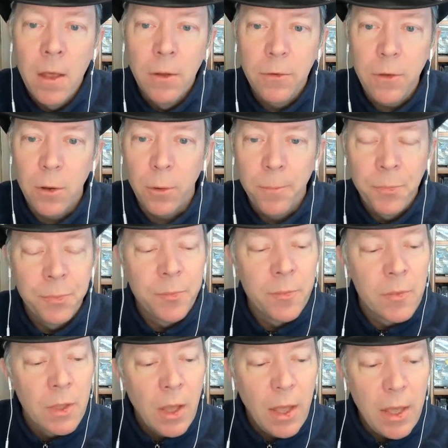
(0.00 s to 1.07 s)
So,
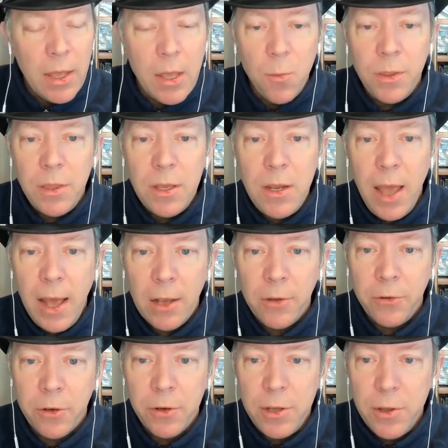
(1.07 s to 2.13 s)
Eh, within
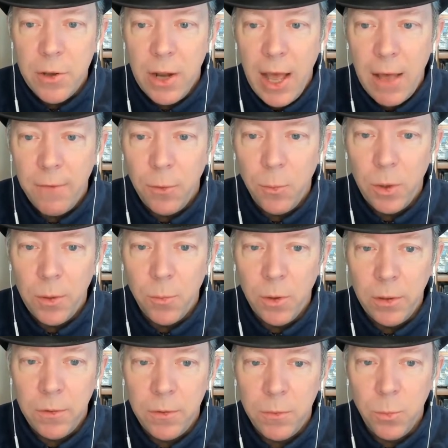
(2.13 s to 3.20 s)
Azure, you could have a what,
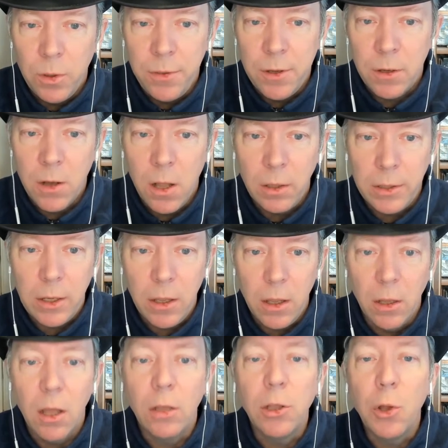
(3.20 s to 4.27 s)
what's what they're calling
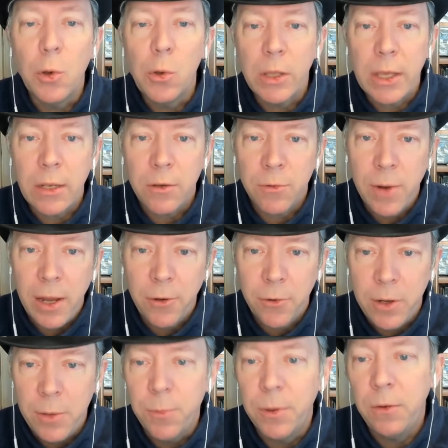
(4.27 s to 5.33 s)
a, a local Git
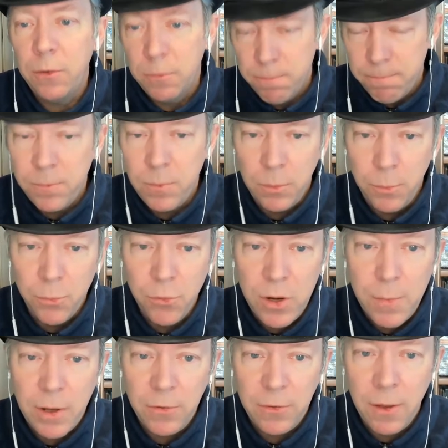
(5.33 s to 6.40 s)
directory, which pretty
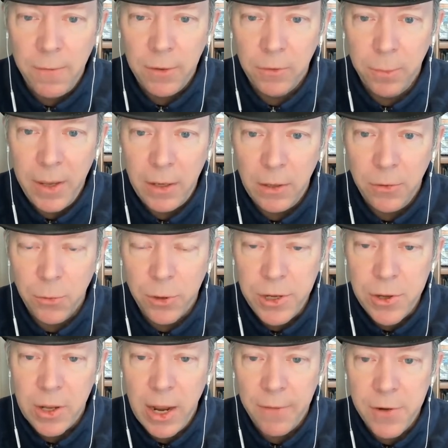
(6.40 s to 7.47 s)
much self-explanatory.
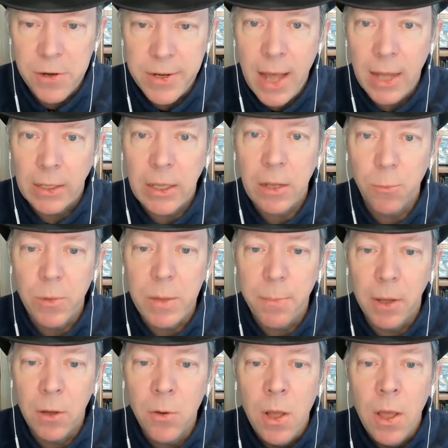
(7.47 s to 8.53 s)
You could have your .git
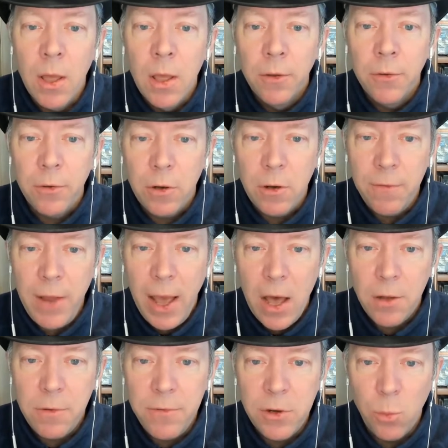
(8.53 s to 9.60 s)
repo served
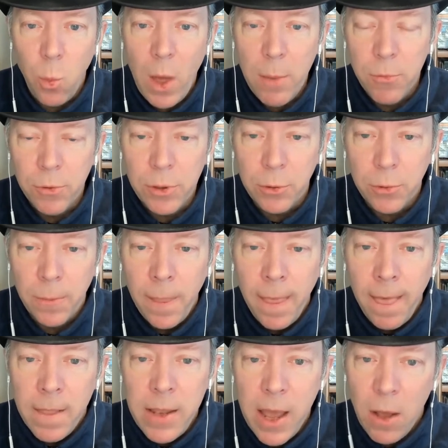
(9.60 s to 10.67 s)
out of your web root.
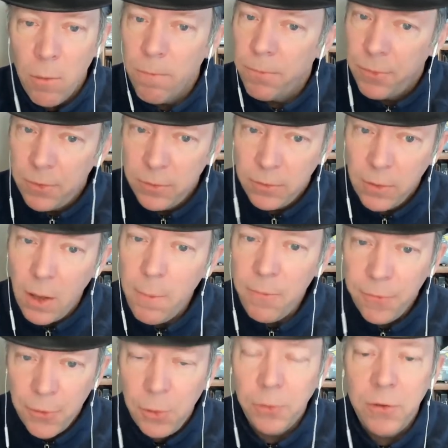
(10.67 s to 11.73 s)
Now, some
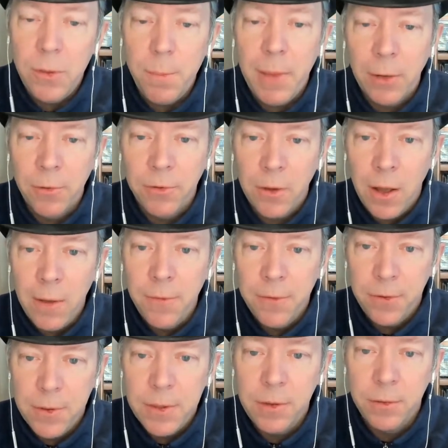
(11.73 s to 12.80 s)
folks at
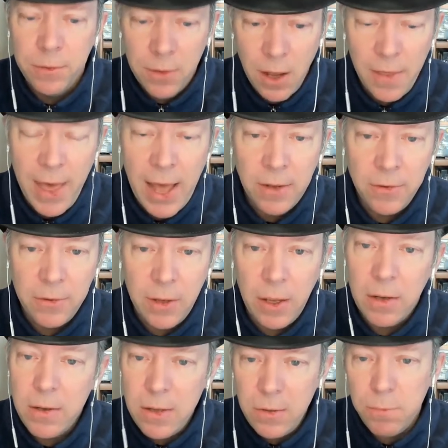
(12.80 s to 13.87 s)
Microsoft saw that and
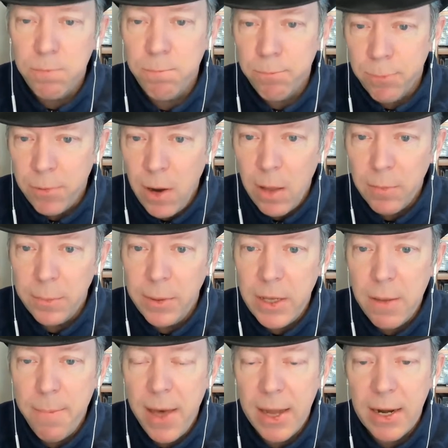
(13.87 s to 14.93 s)
said it's probably
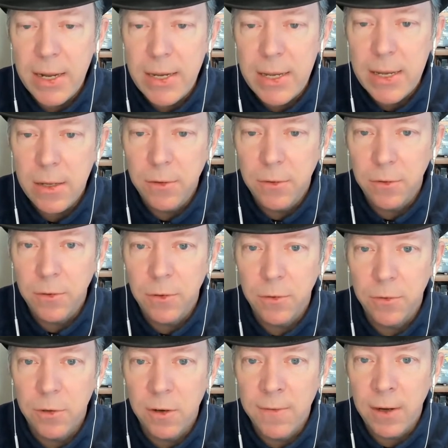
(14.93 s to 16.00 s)
a bad idea just to
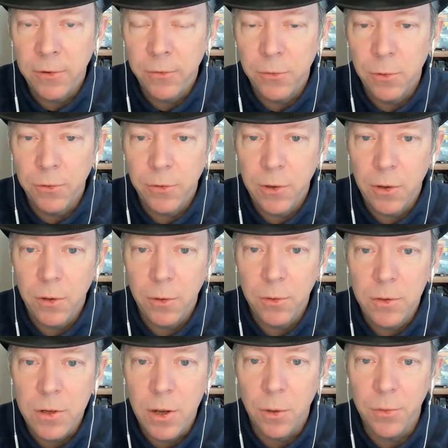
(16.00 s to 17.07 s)
serve our source
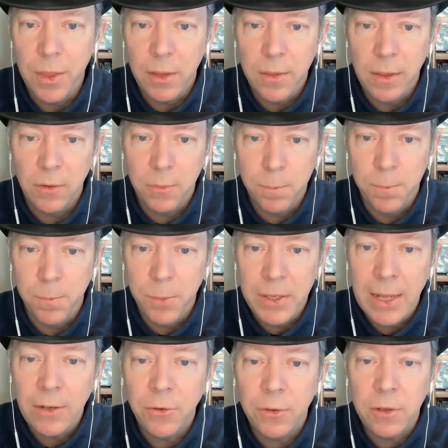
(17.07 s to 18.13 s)
code, you know, that that's
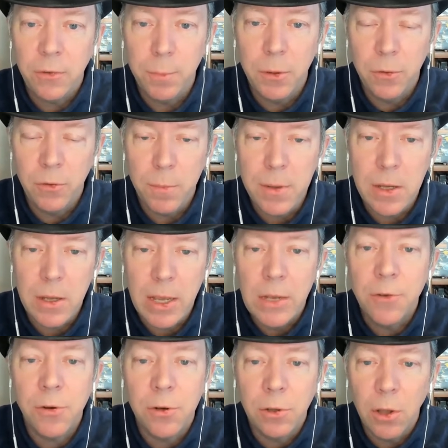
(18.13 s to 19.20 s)
potentially supposed to be
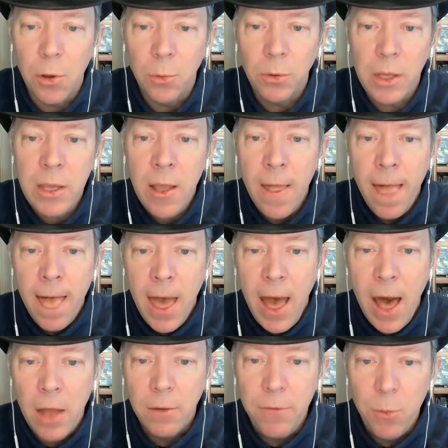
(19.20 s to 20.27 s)
internal only
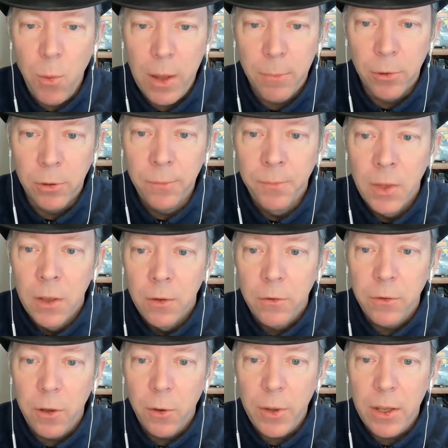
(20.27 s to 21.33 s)
out of the web root.
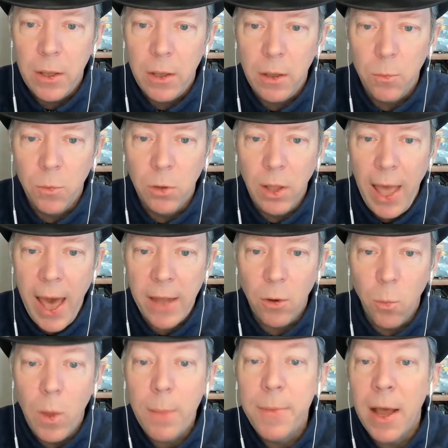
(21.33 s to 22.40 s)
So it, eh, we'll add a
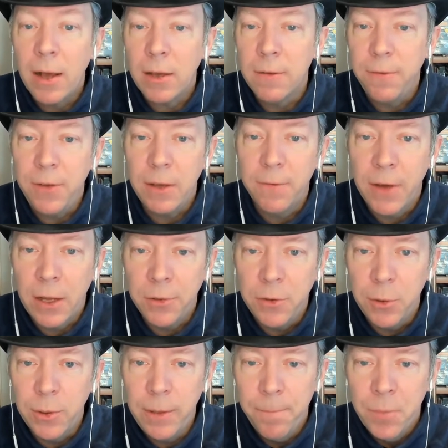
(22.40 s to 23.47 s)
web.config file
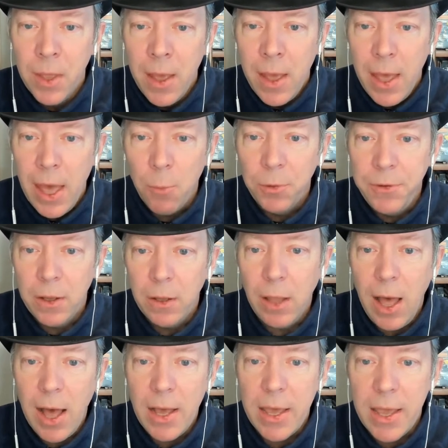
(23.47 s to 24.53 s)
to it and we'll tell
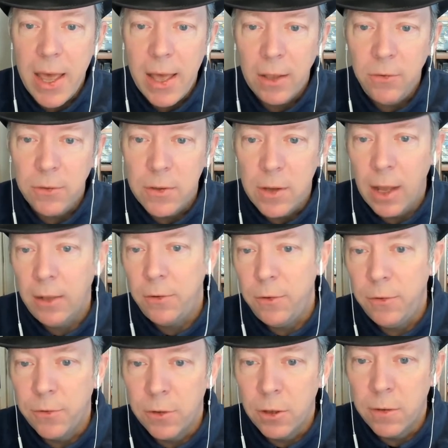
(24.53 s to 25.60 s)
IIS not to
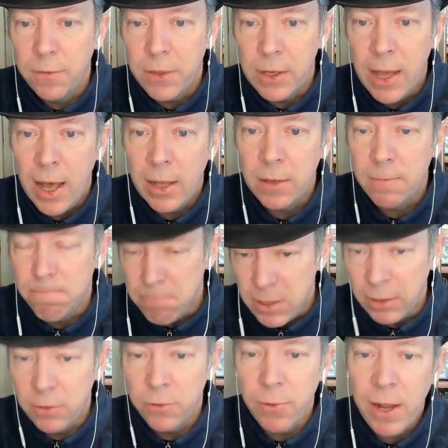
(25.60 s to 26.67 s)
serve the
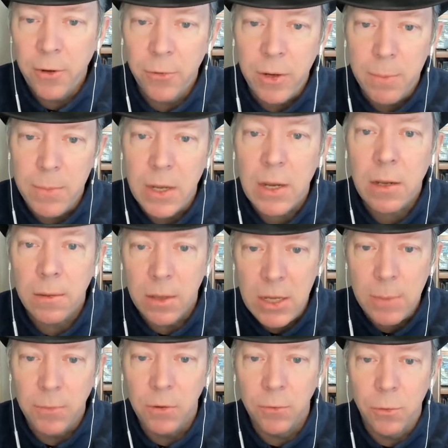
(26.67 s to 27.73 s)
.git directory, meaning
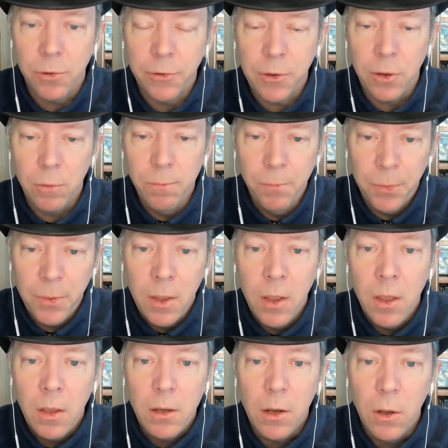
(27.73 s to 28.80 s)
keep the source code,
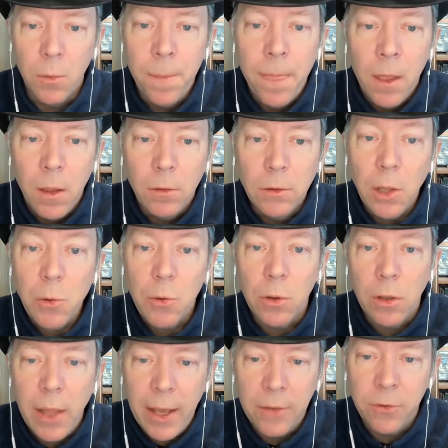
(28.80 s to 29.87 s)
you know,
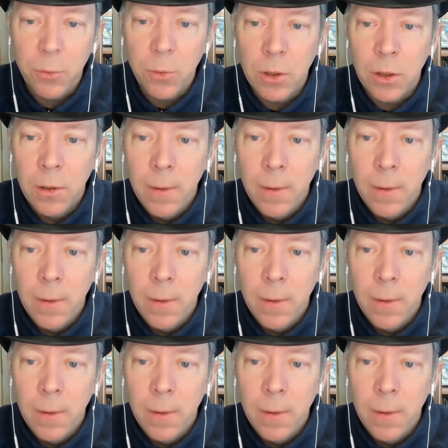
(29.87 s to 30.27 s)
local as it were.